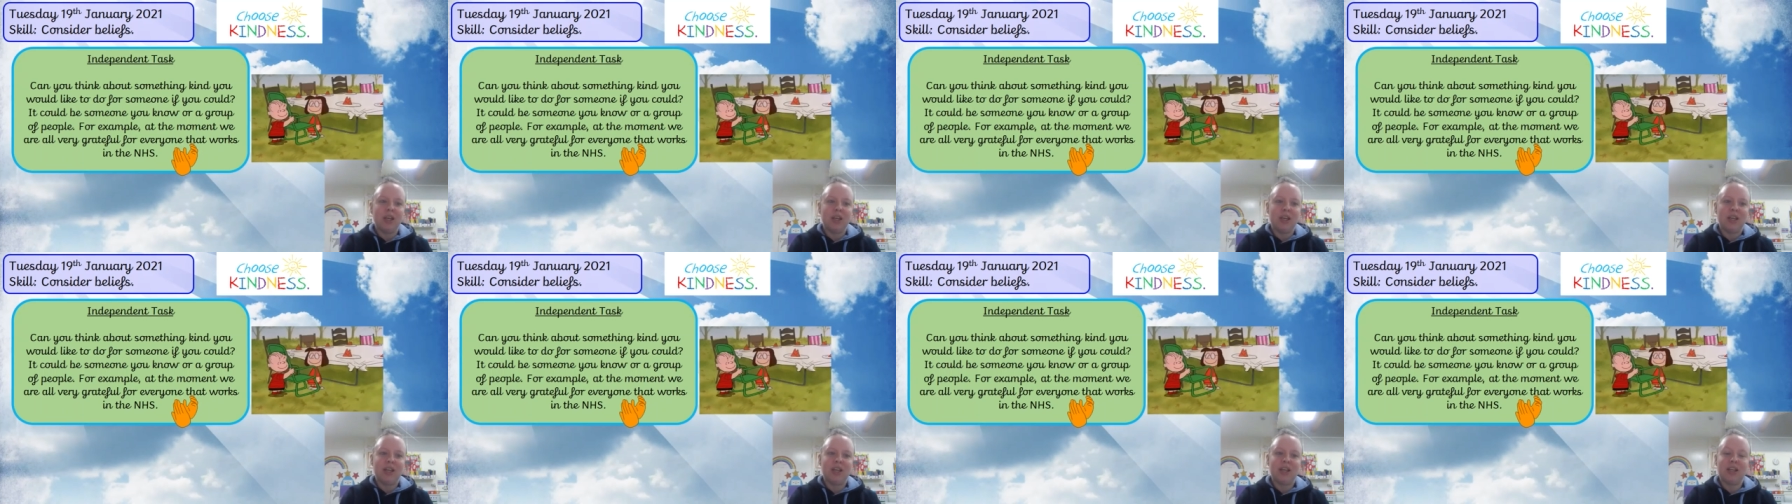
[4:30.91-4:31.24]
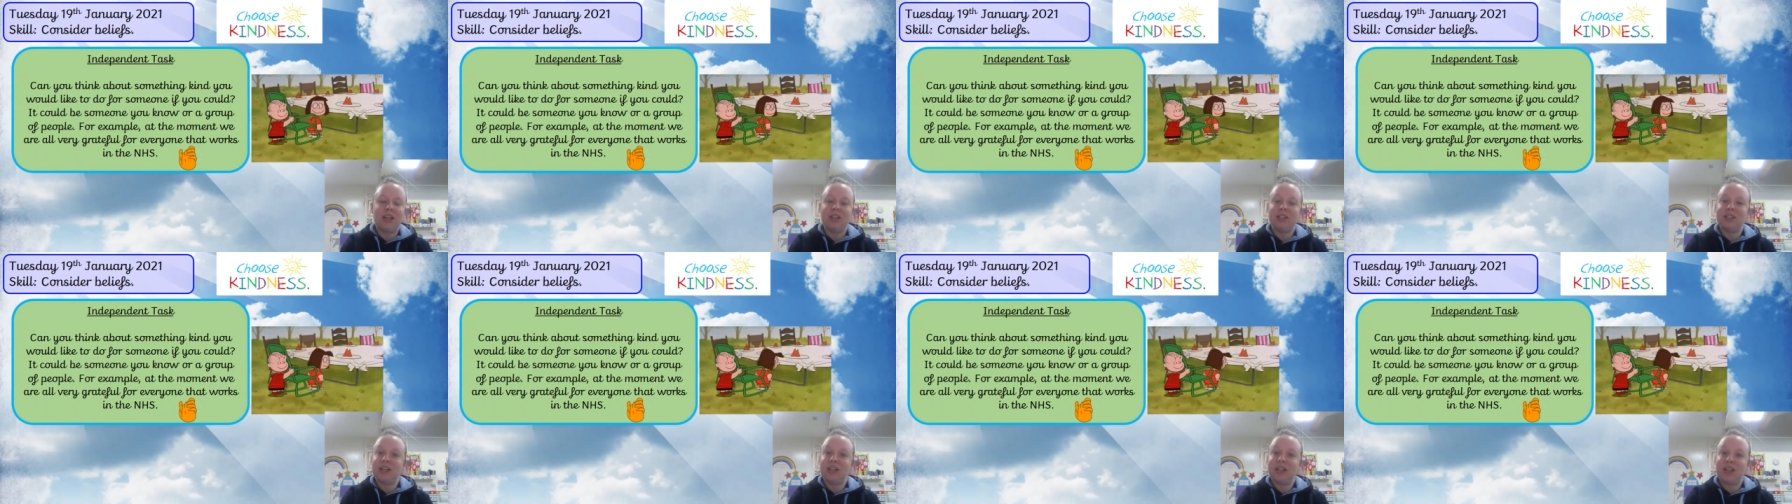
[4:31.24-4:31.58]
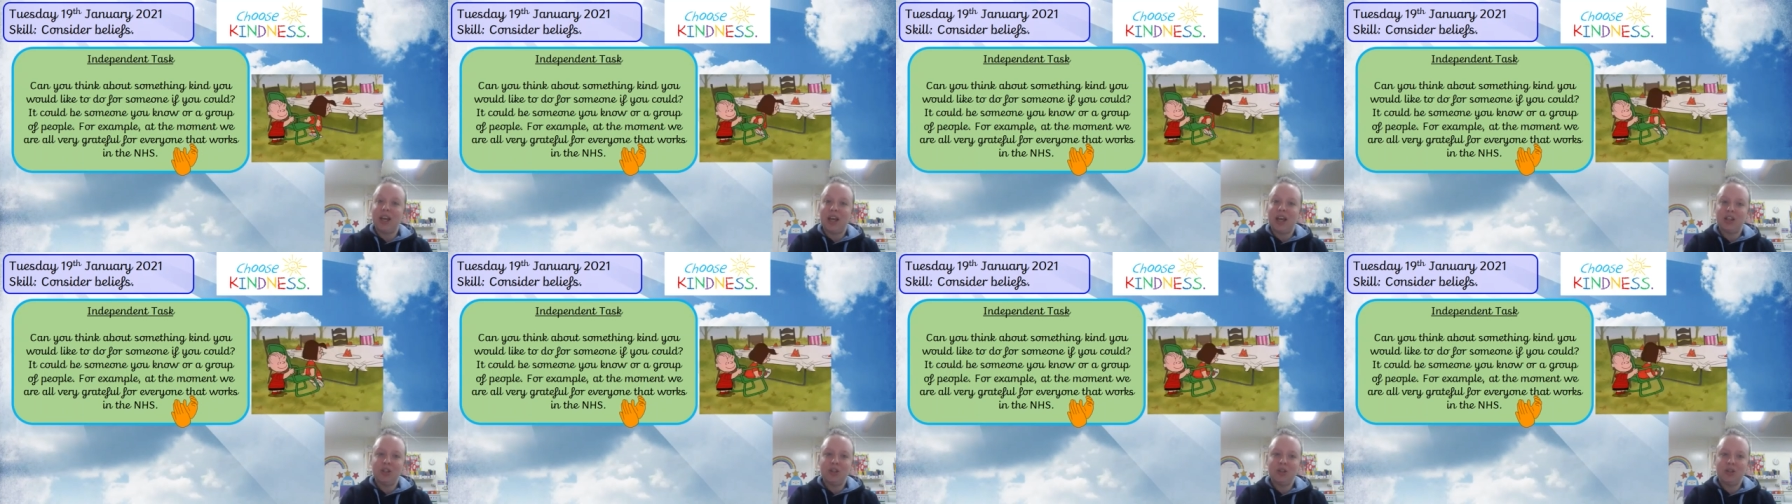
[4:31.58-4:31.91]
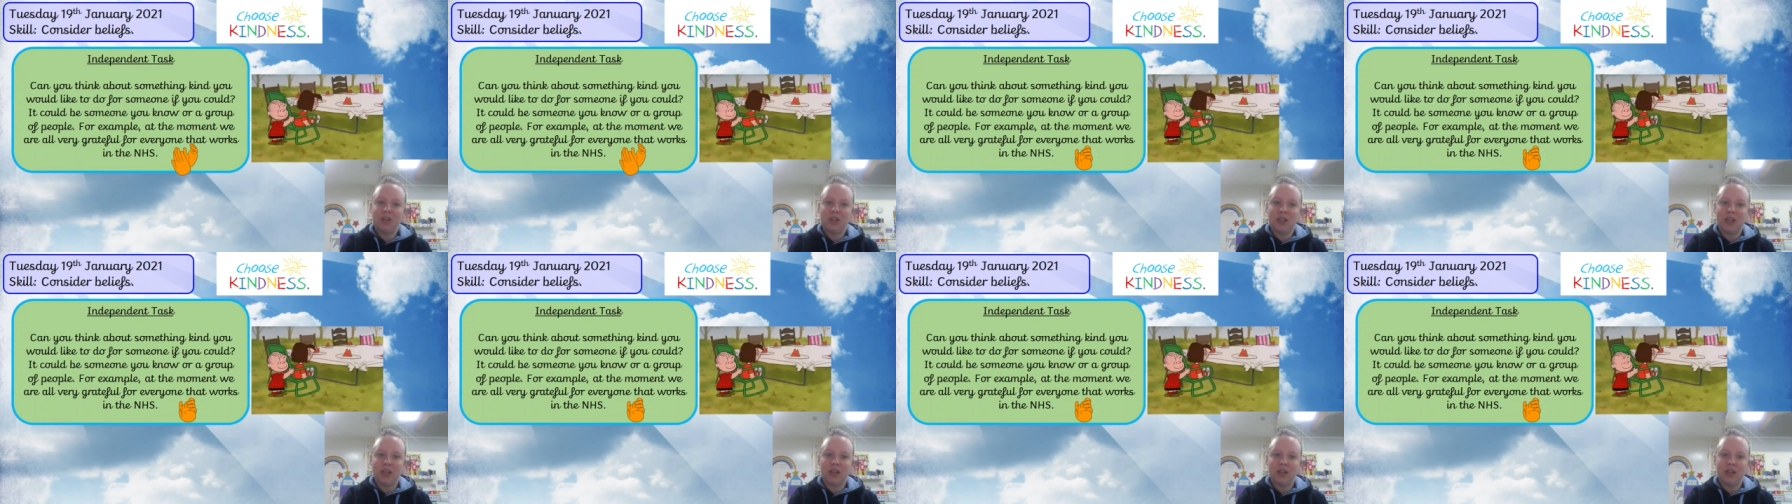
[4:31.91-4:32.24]
is, can you
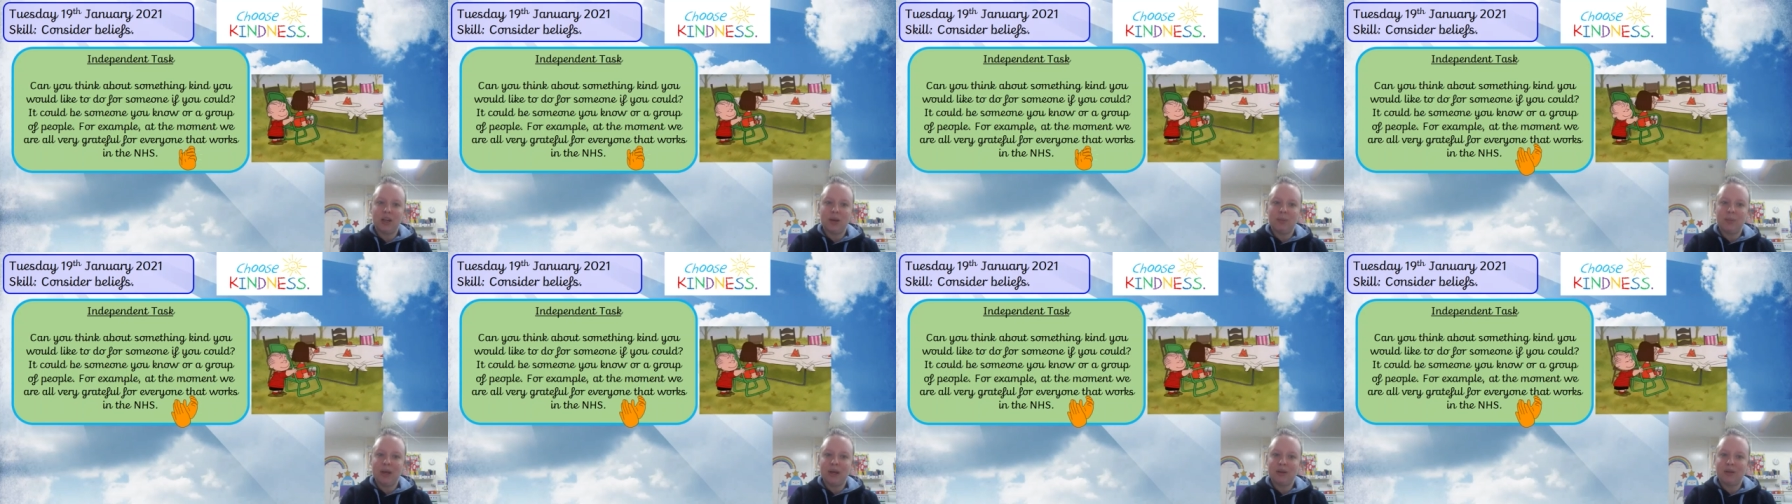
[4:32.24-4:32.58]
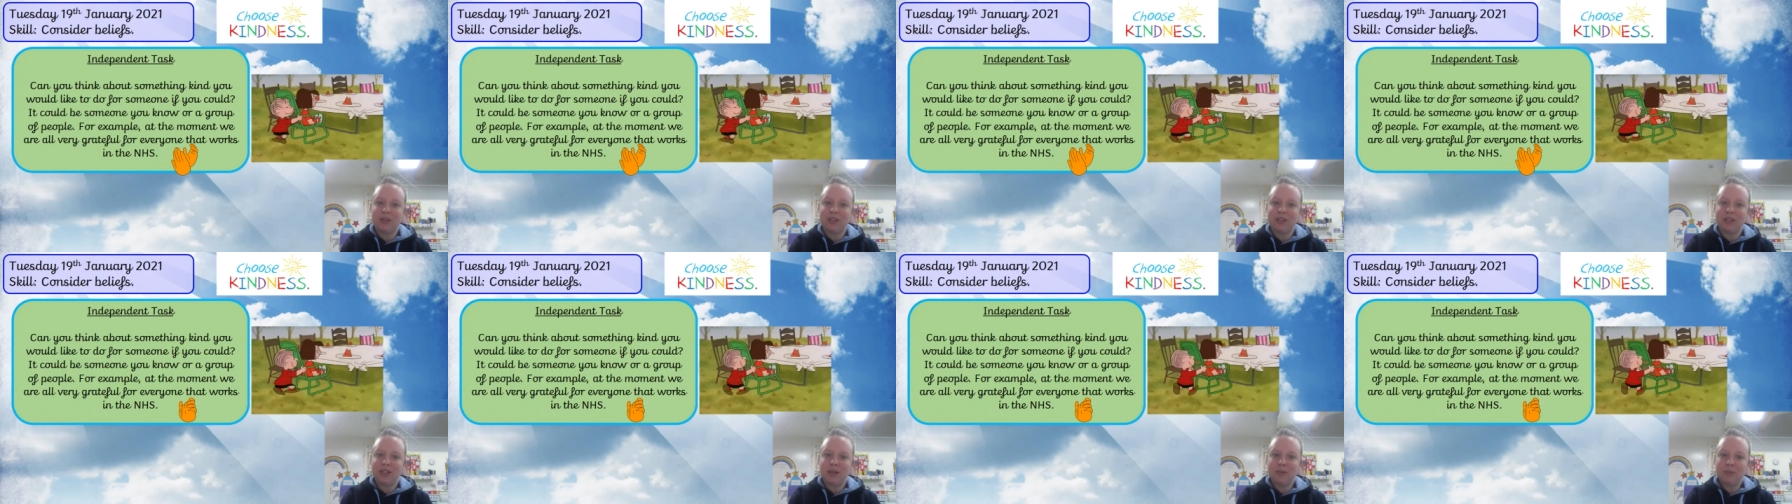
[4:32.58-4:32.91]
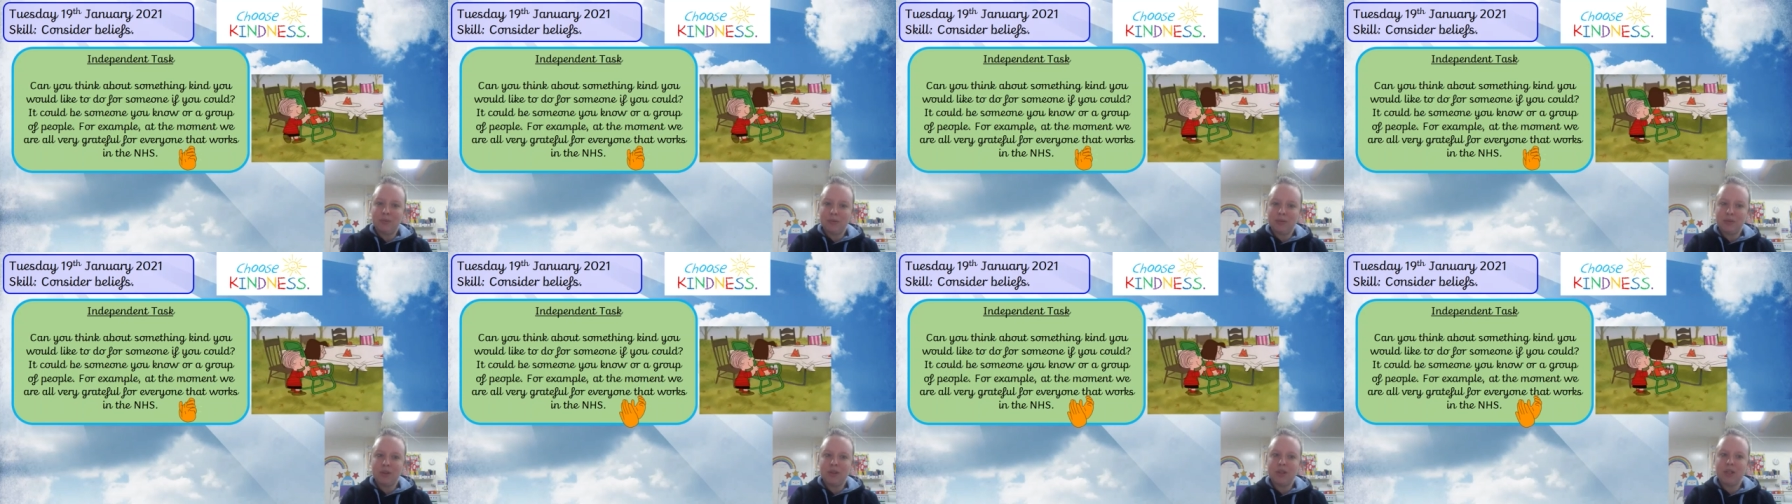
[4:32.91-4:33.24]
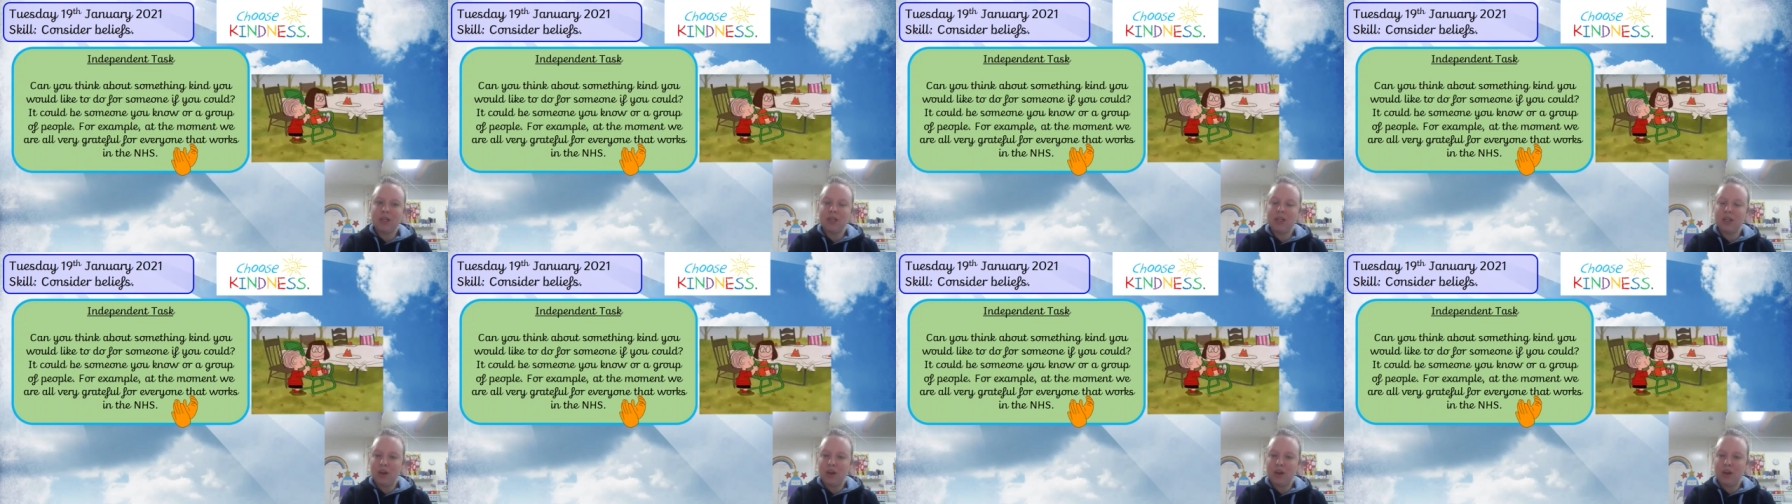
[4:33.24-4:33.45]
think about something